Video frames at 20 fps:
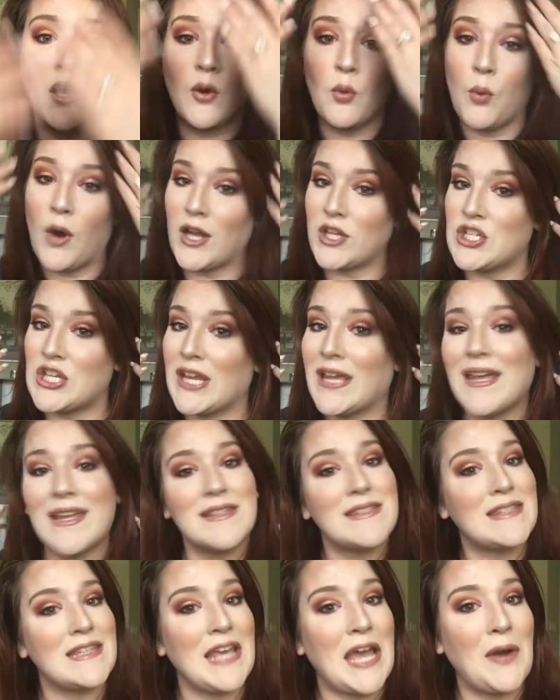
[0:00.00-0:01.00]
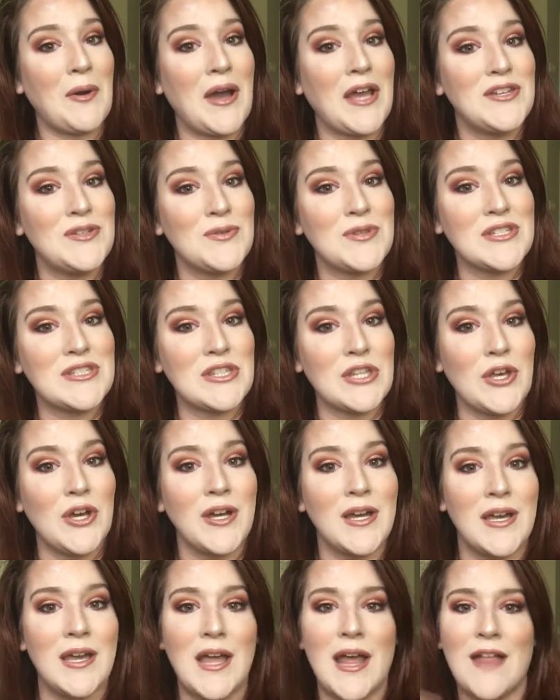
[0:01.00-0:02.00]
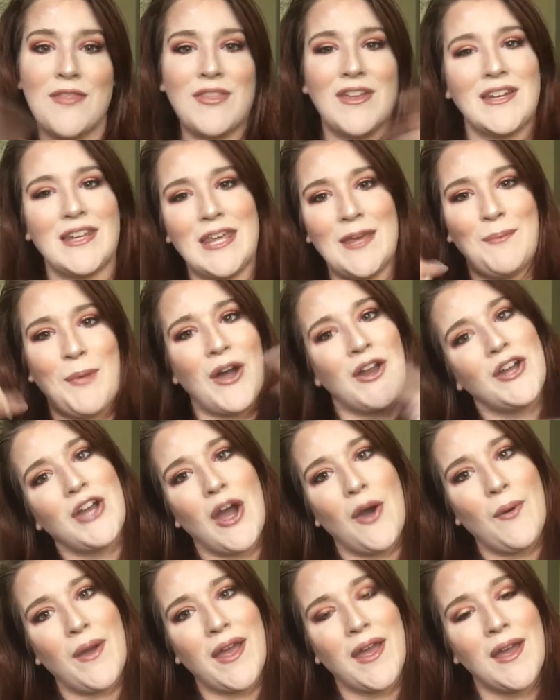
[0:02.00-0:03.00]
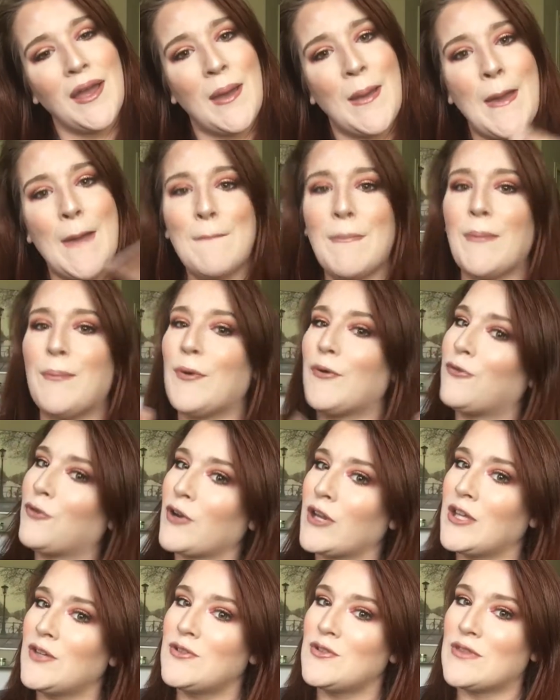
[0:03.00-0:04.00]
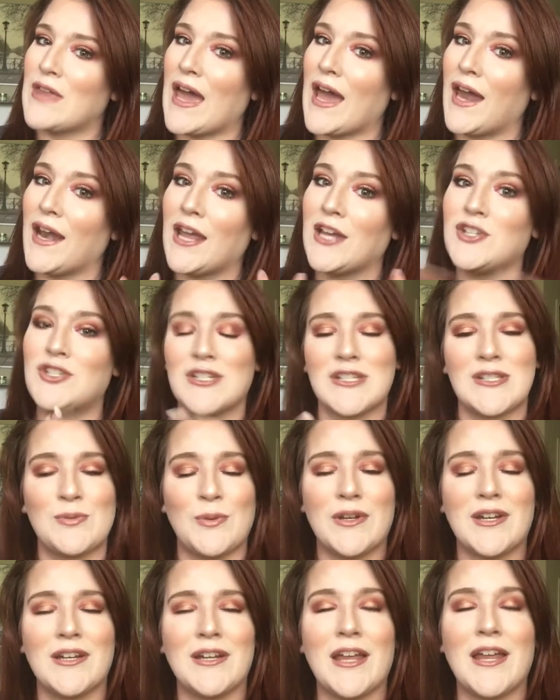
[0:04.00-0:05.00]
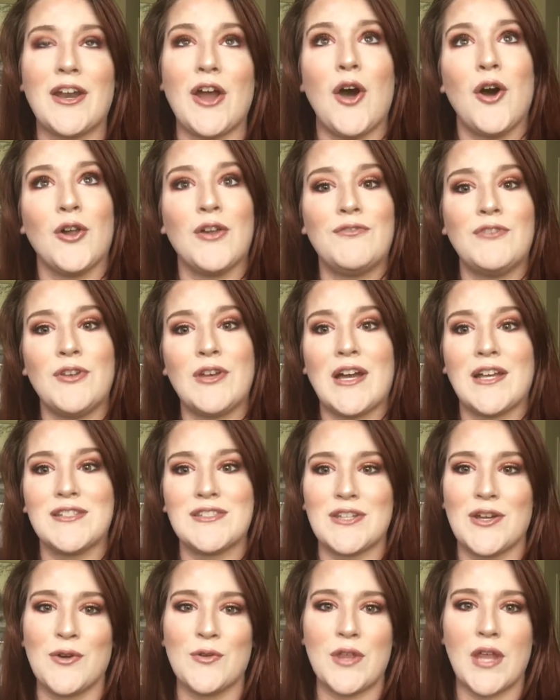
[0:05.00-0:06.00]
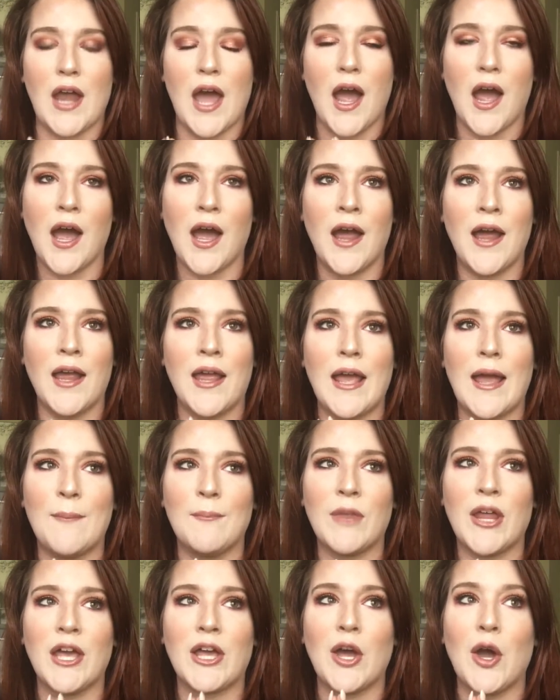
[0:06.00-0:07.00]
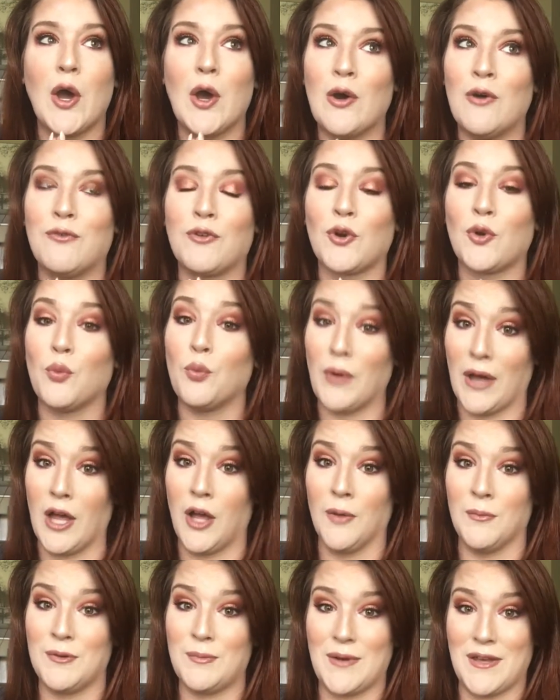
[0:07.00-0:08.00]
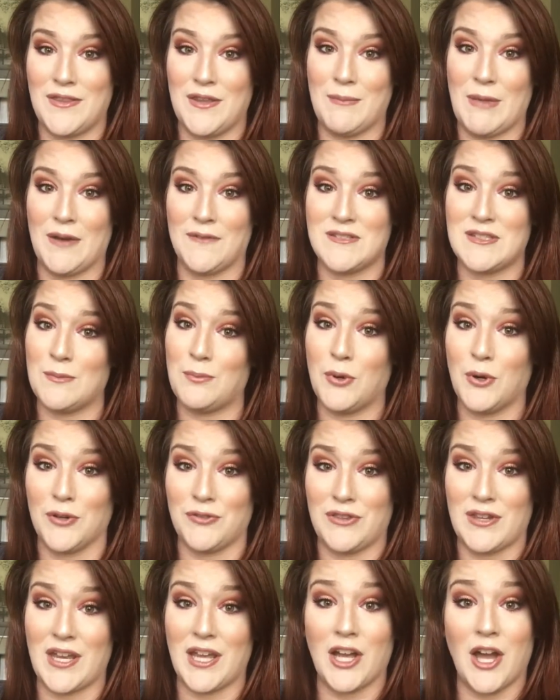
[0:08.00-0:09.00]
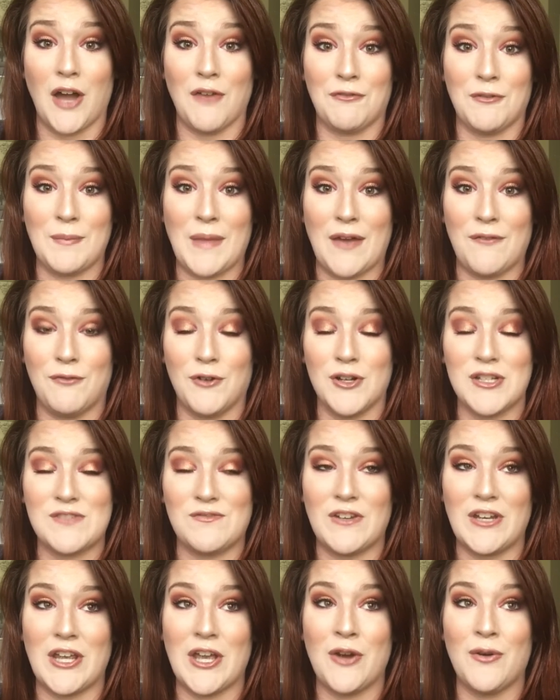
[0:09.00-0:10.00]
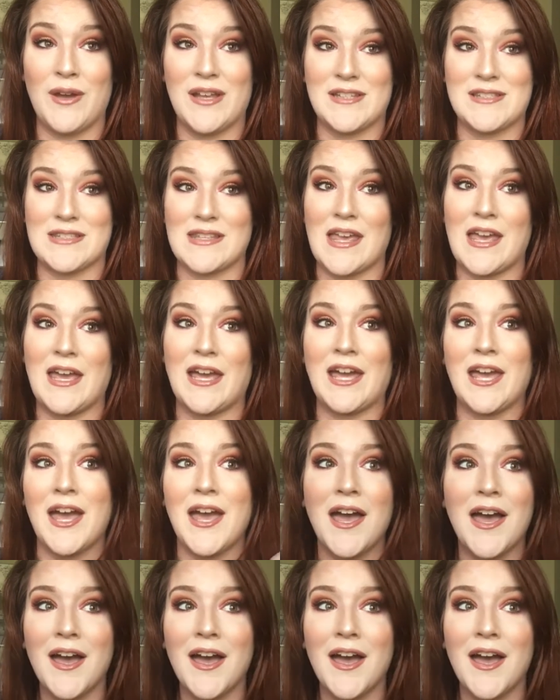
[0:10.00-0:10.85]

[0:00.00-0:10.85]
watching and see how I do this look, then keep on going. But before you do that, I just wanted to let all of you guys know that I am like overwhelmed by the amount of support that I got from that first video. It's like,